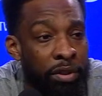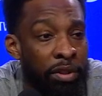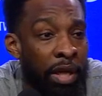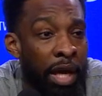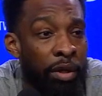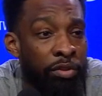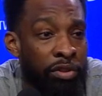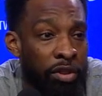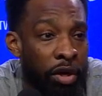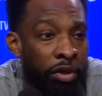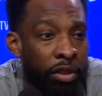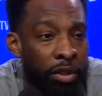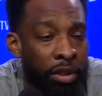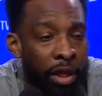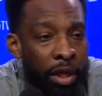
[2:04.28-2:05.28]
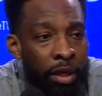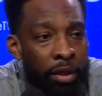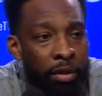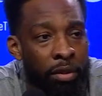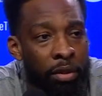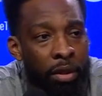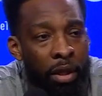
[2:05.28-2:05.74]
is now starting
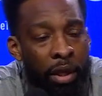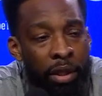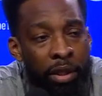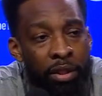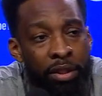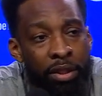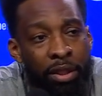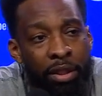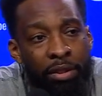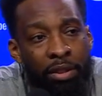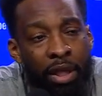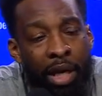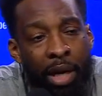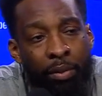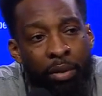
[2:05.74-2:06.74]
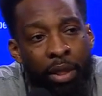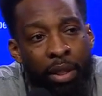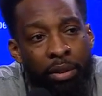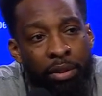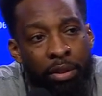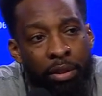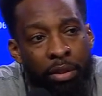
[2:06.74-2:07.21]
there, and he's allowing
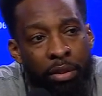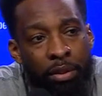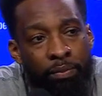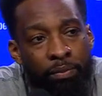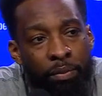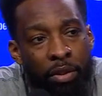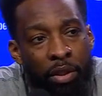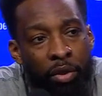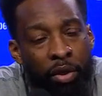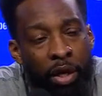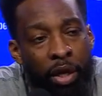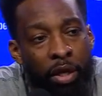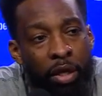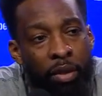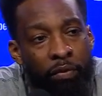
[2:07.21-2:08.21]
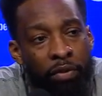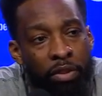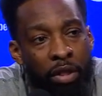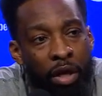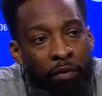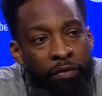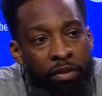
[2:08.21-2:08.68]
that to you know carry over
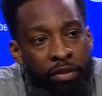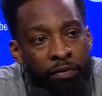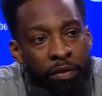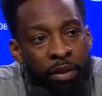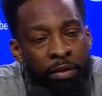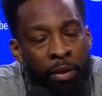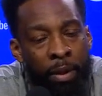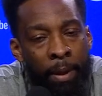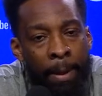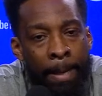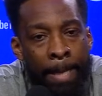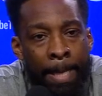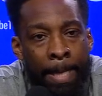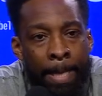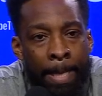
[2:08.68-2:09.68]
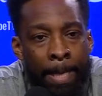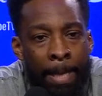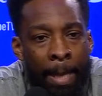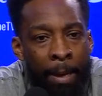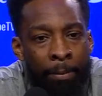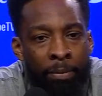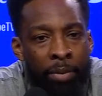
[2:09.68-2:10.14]
to the offensive end.
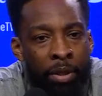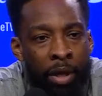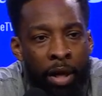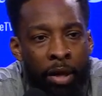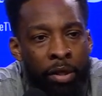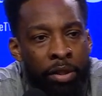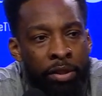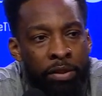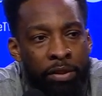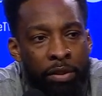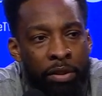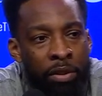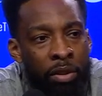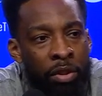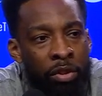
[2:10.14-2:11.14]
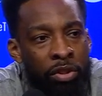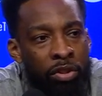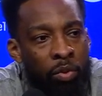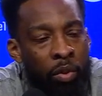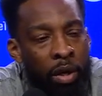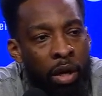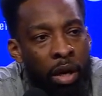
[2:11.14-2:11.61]
Um, but Aaron is, you know, he's
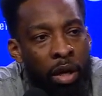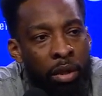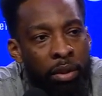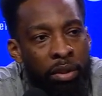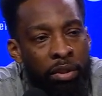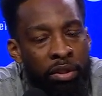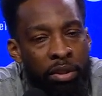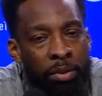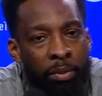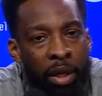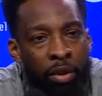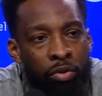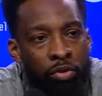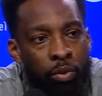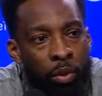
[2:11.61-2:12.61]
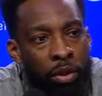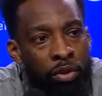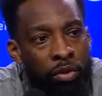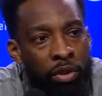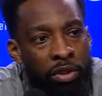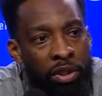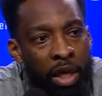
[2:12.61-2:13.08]
a workaholic. He's somebody who's
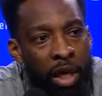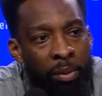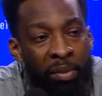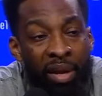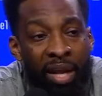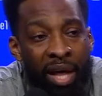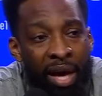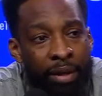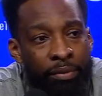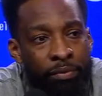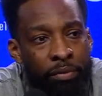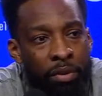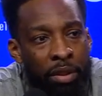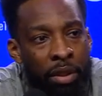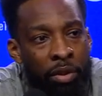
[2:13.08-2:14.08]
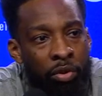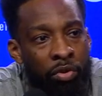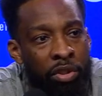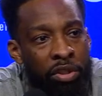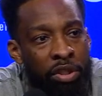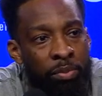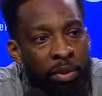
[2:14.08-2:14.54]
worked on this game a lot in
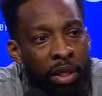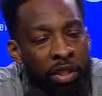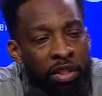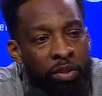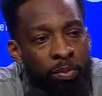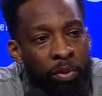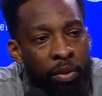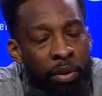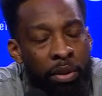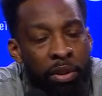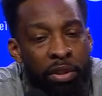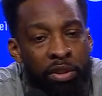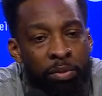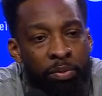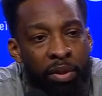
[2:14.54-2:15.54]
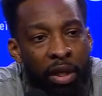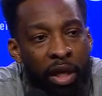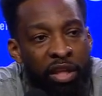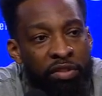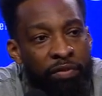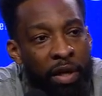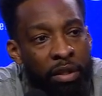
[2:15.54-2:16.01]
order to be at this point, and he's a big
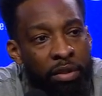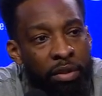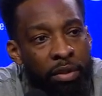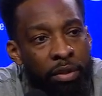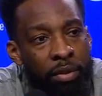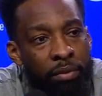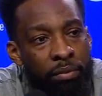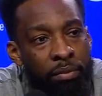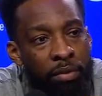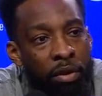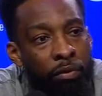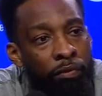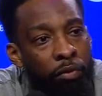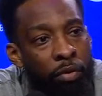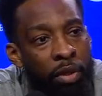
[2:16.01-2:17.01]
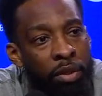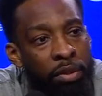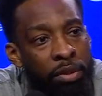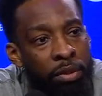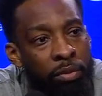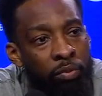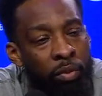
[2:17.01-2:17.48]
X factor, you know, for
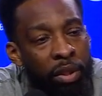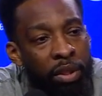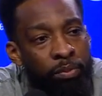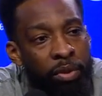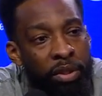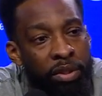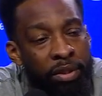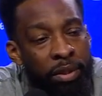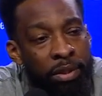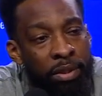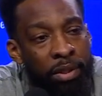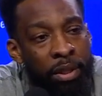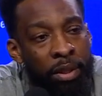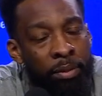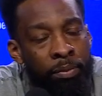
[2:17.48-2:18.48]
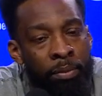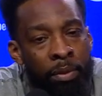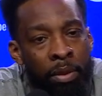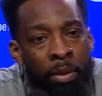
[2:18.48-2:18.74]
us and what he brings to this team.